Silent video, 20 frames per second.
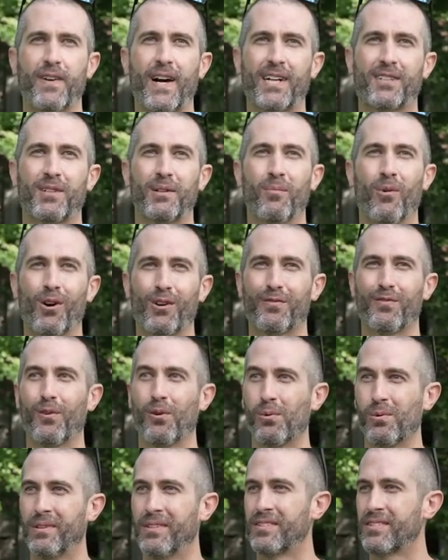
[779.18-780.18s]
factory Mark IV
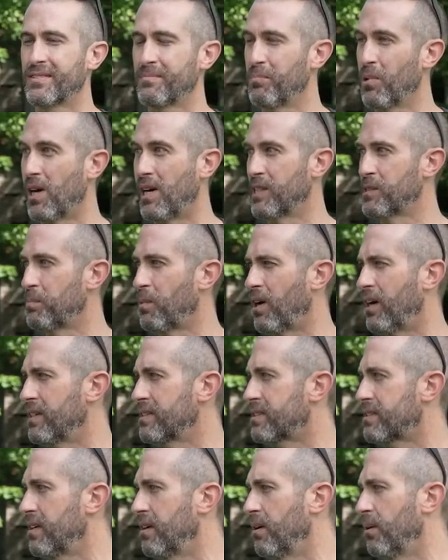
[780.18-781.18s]
ones, blind
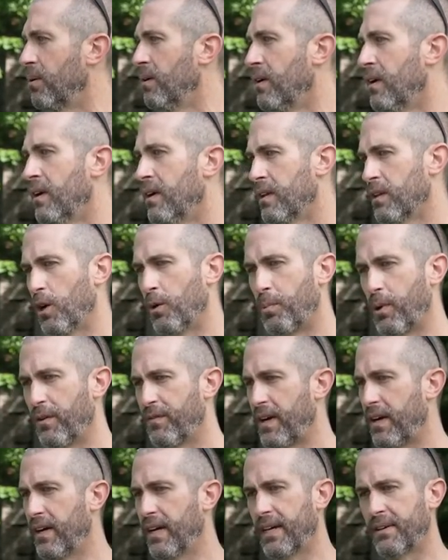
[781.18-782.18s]
spot. So low
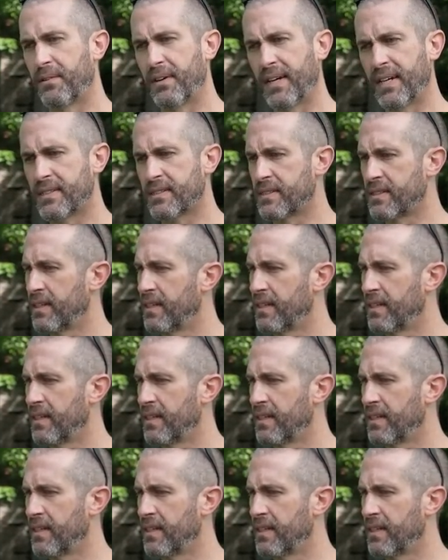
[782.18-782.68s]
profile headrest,